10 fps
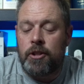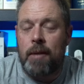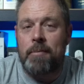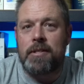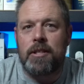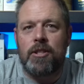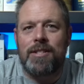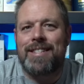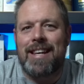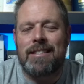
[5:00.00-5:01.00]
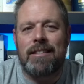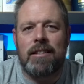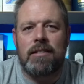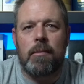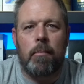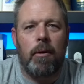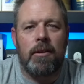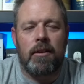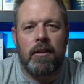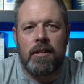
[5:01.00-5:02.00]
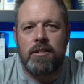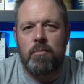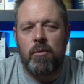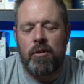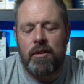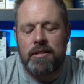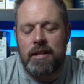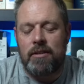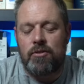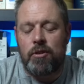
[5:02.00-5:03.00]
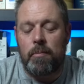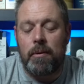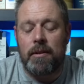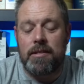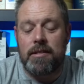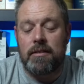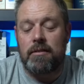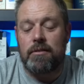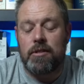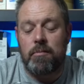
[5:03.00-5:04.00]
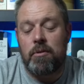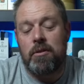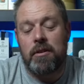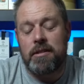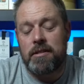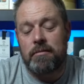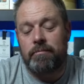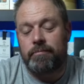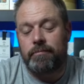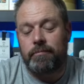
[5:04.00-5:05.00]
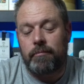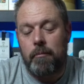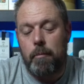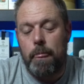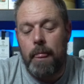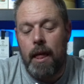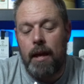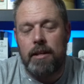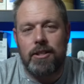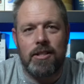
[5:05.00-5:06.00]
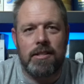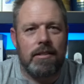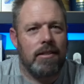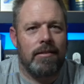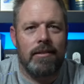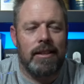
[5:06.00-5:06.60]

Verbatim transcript: Jameson just doesn't disappoint on that smoothness. That triple distilled smoothness is just